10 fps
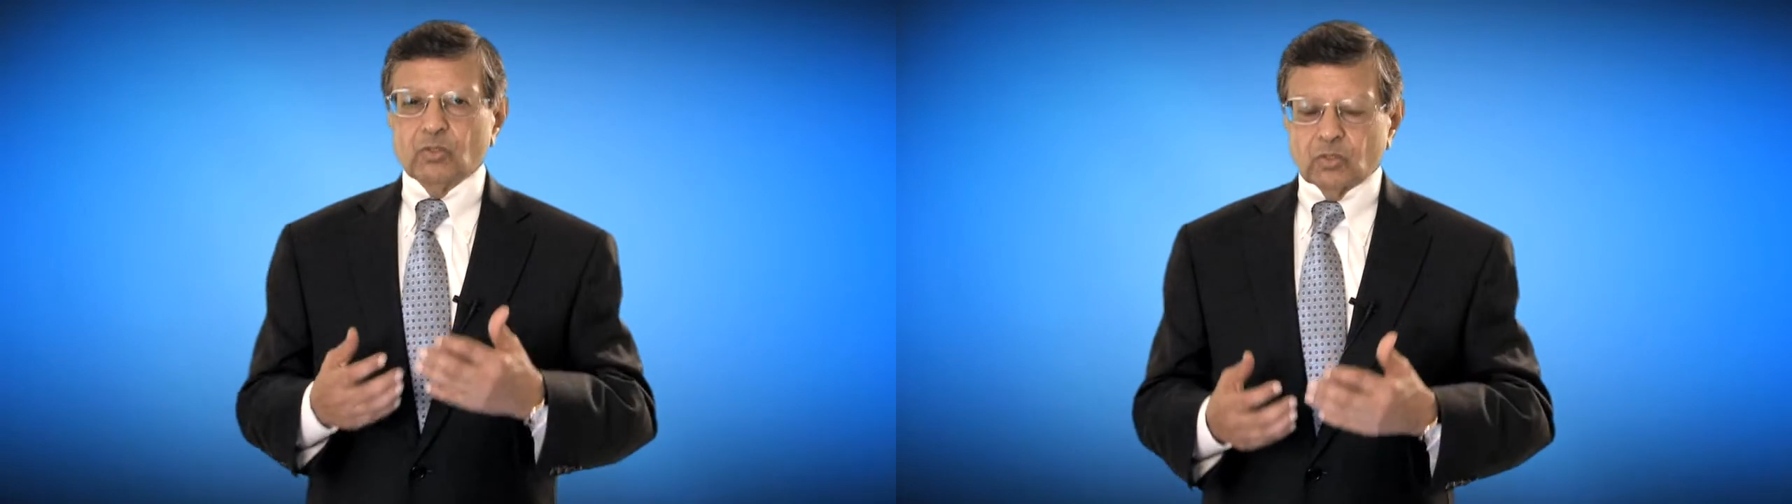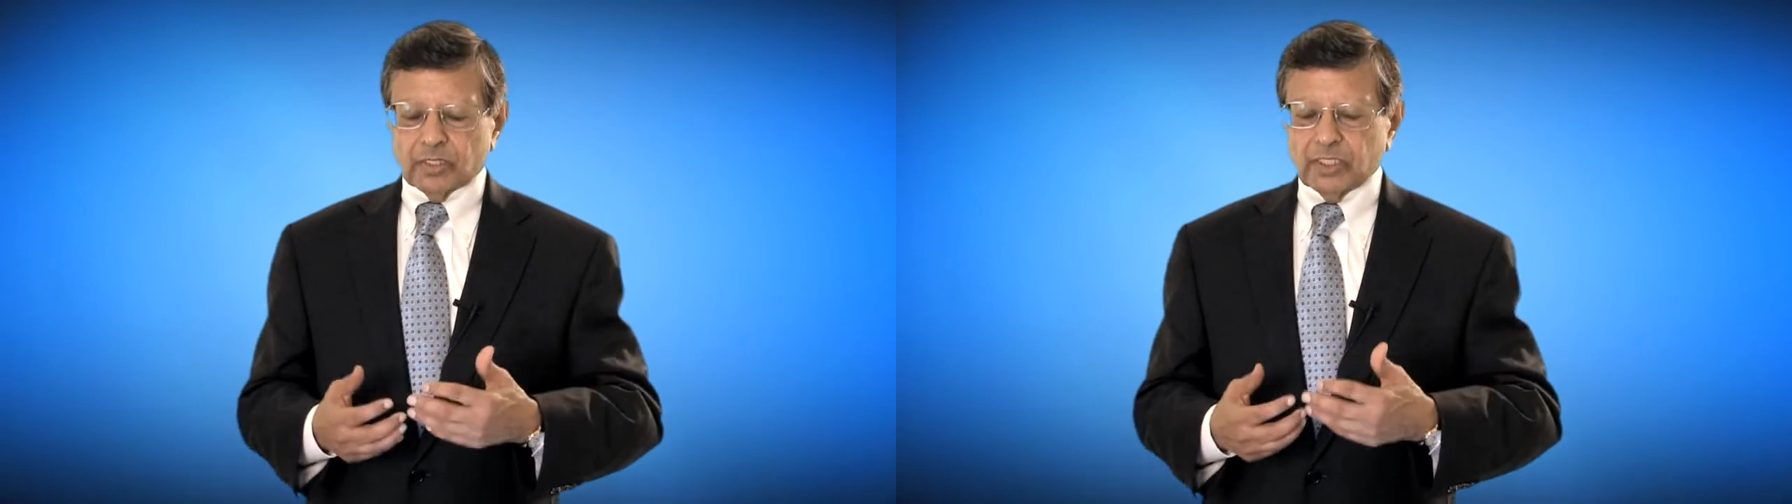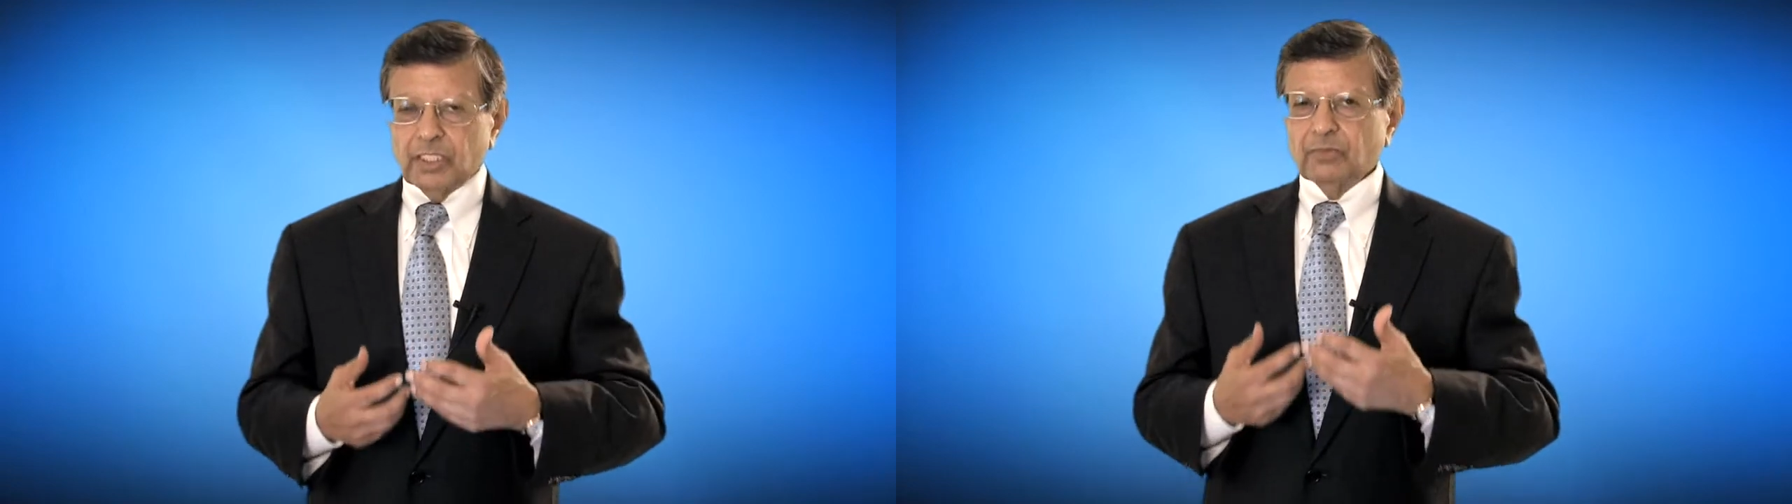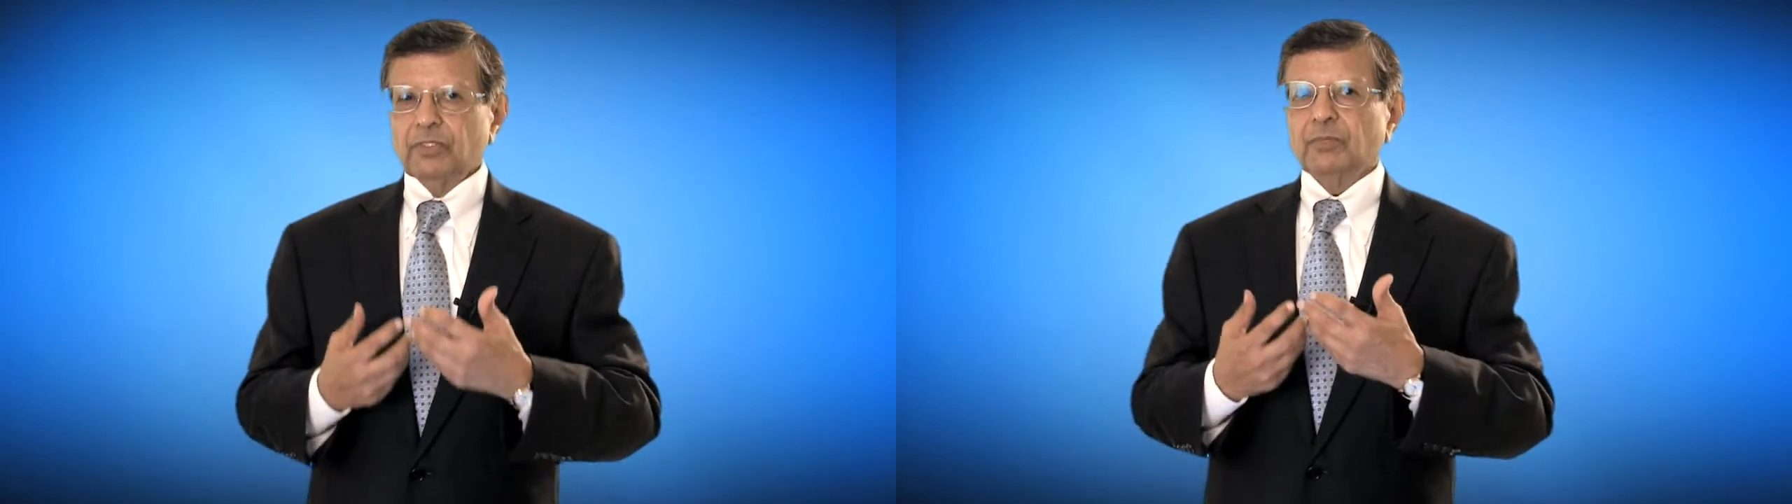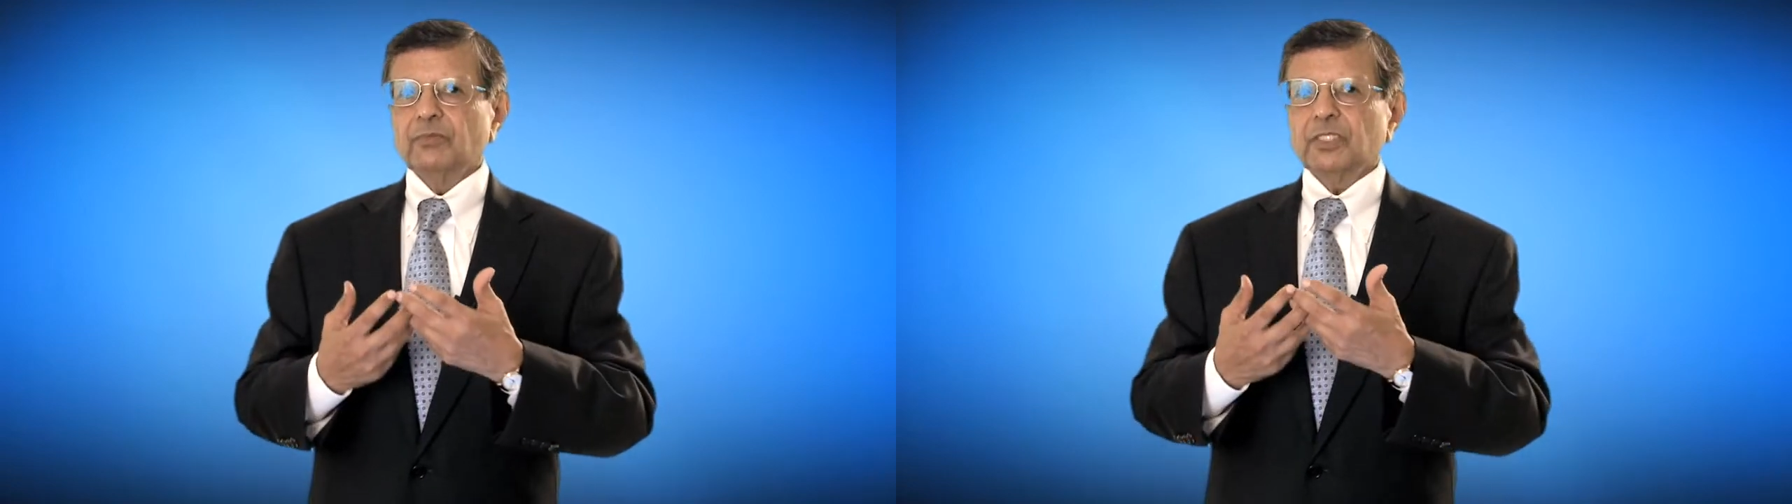or give
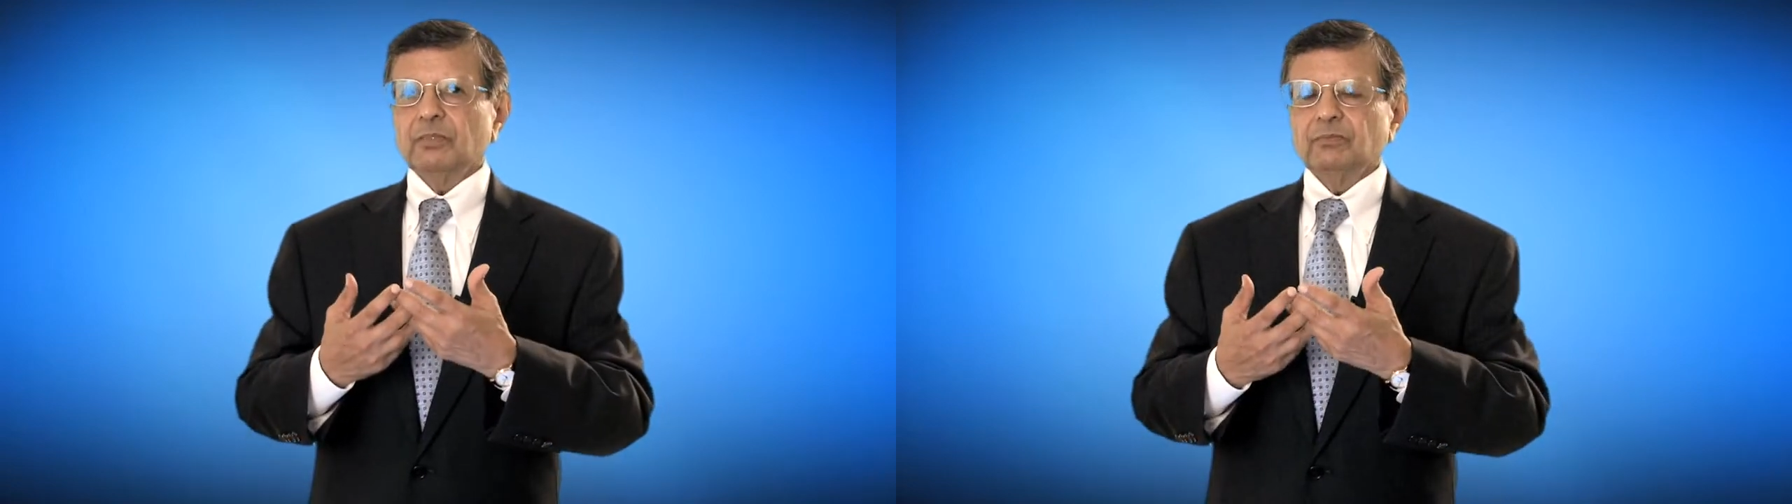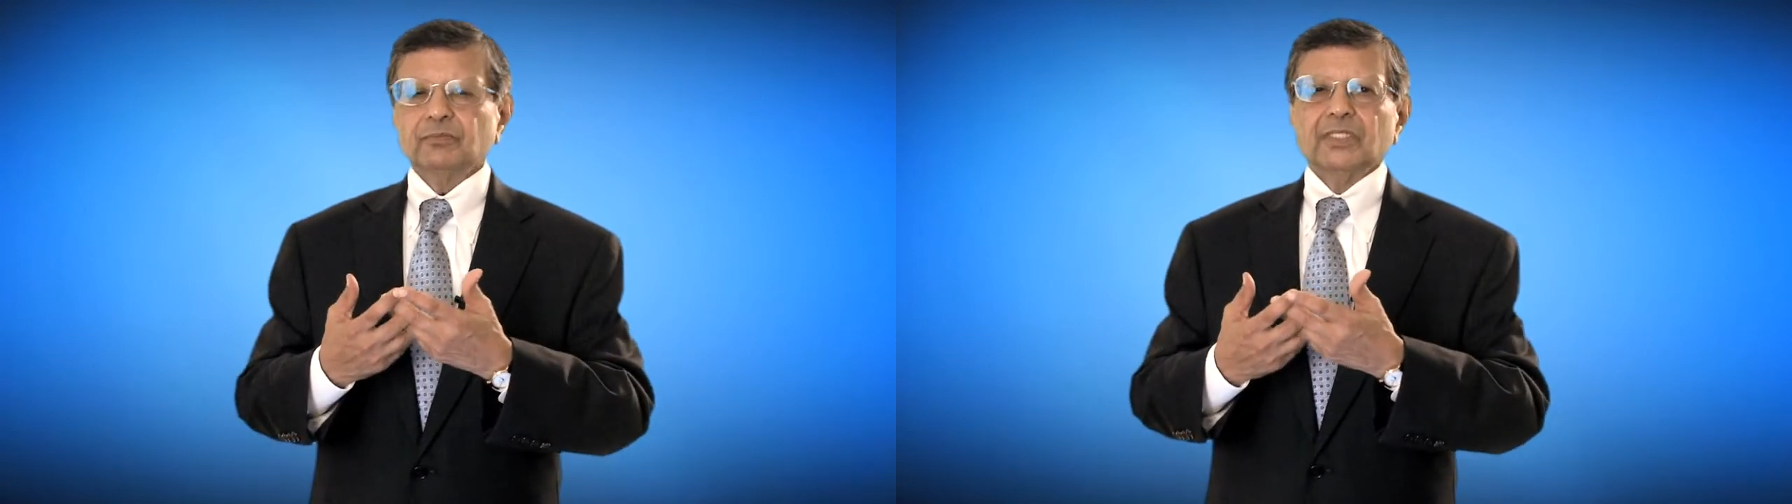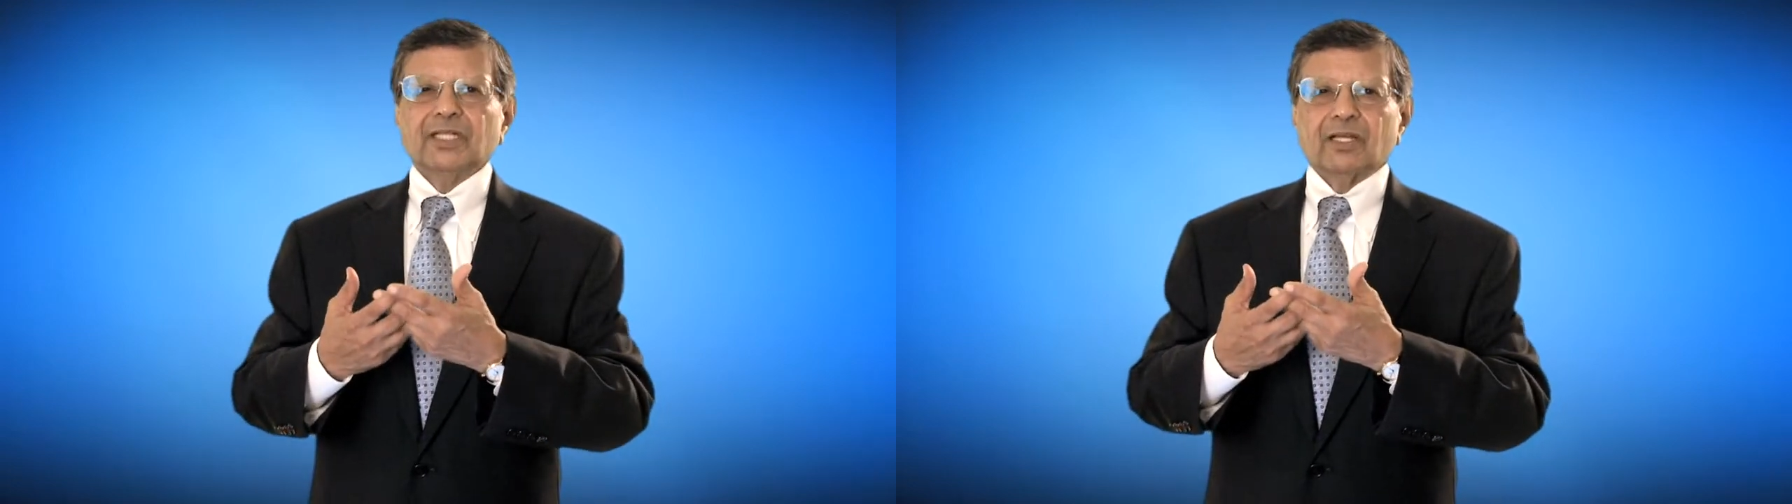them some